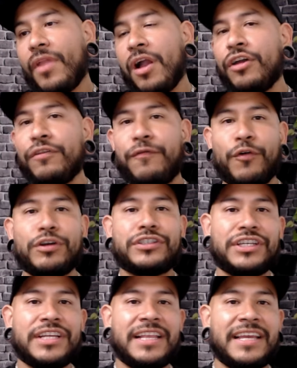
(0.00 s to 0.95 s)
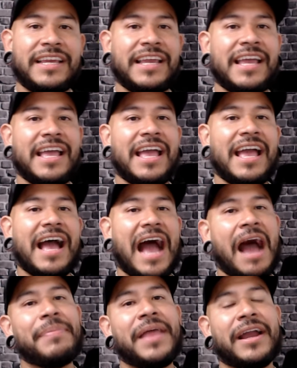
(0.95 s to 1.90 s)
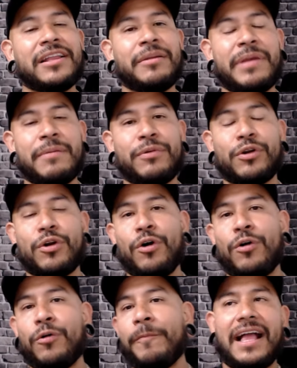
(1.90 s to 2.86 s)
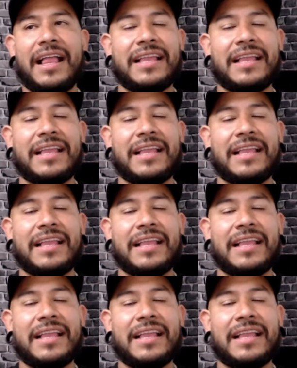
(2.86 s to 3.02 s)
unfortunately I'm not going to be able to go.